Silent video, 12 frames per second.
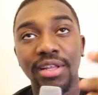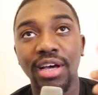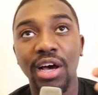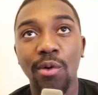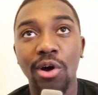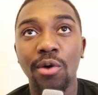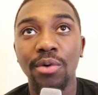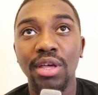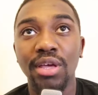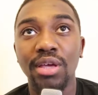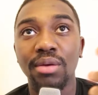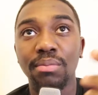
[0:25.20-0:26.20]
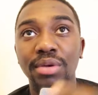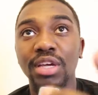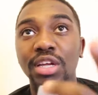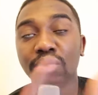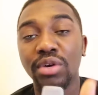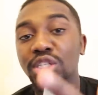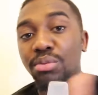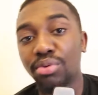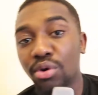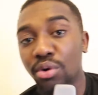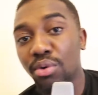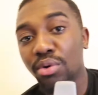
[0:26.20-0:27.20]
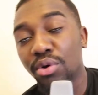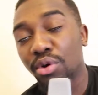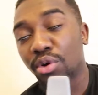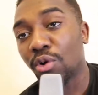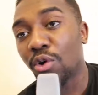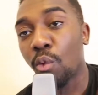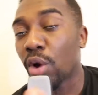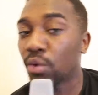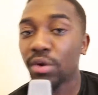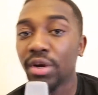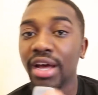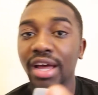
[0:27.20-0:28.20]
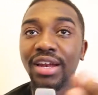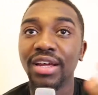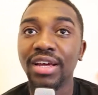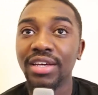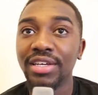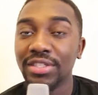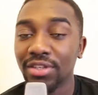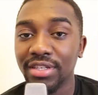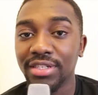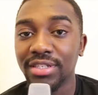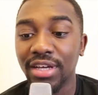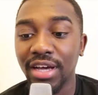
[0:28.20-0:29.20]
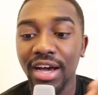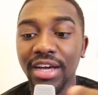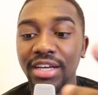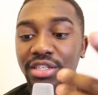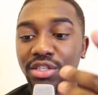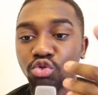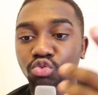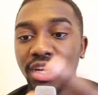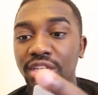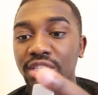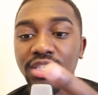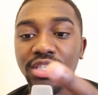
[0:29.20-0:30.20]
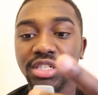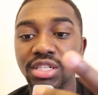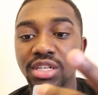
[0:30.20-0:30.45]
the Huawei P20 Pro got 109. So this is the highest rated